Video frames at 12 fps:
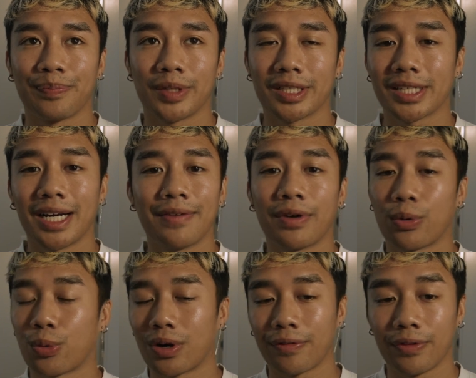just kind of our
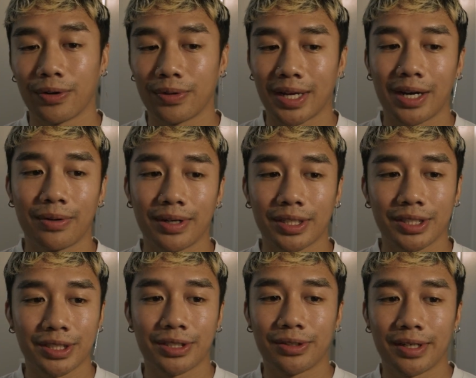workflow that way
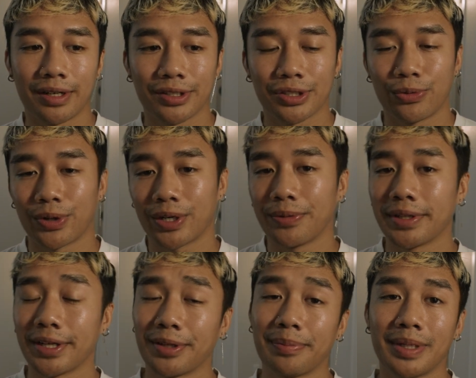too, and also working
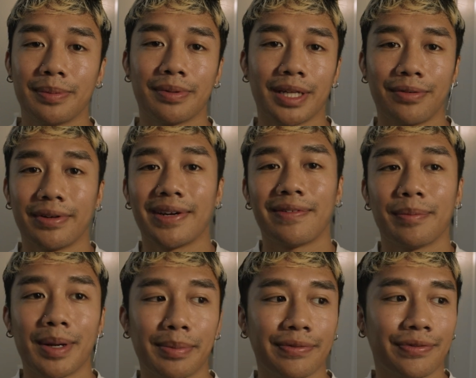with other people that we never
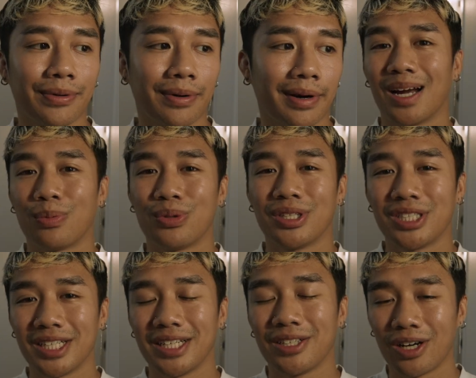met before. I
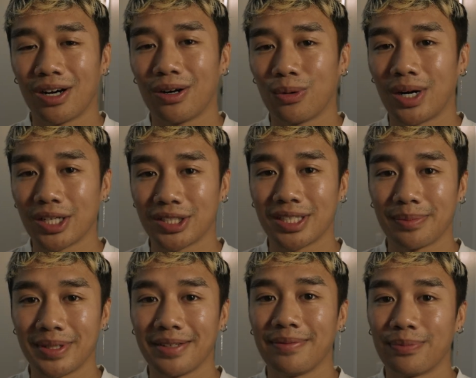appreciate y'all watching
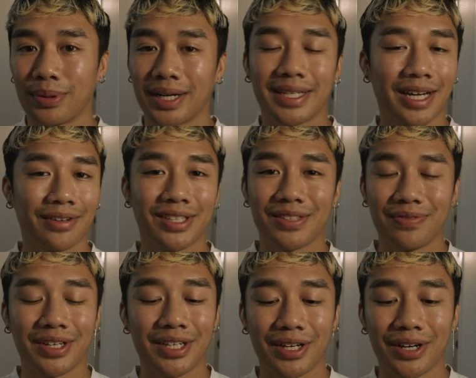me break down this
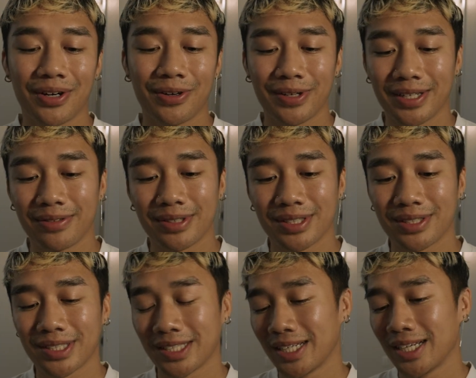video. It
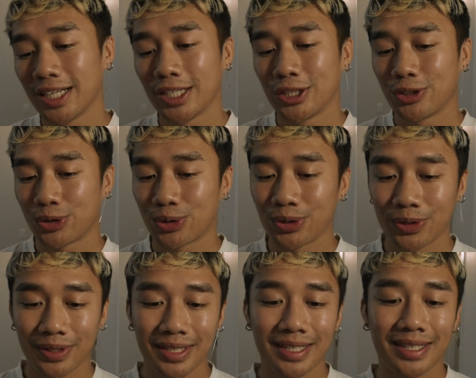was
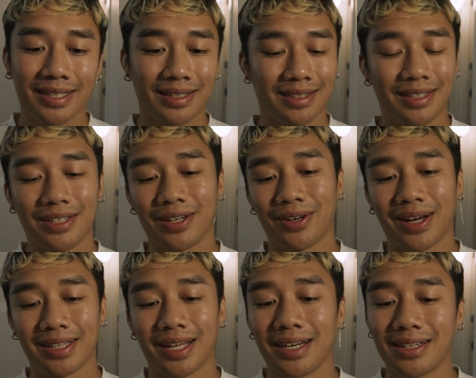truly, you know,
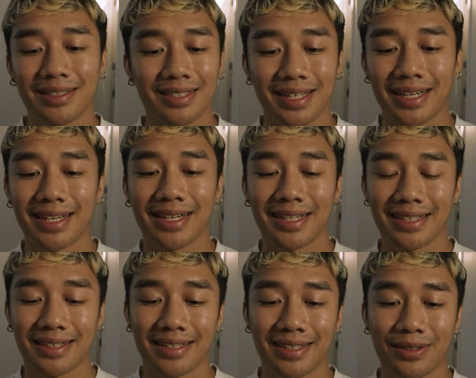at the end of the
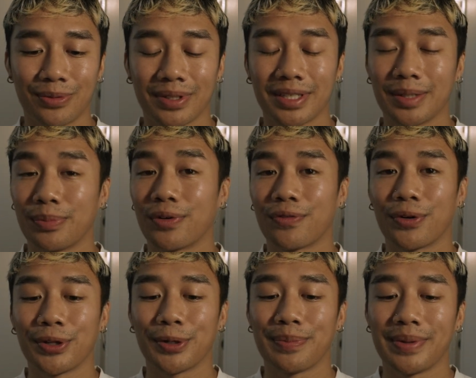day, a really good
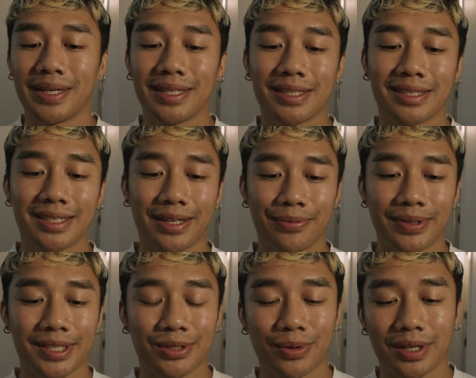portfolio piece, and we
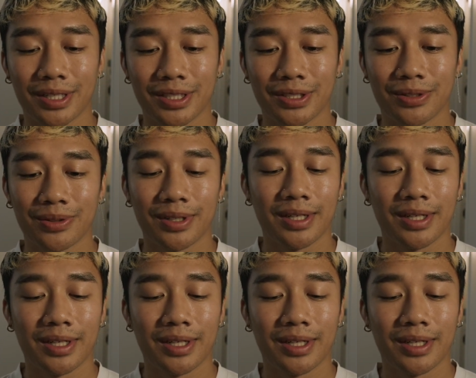just wanted to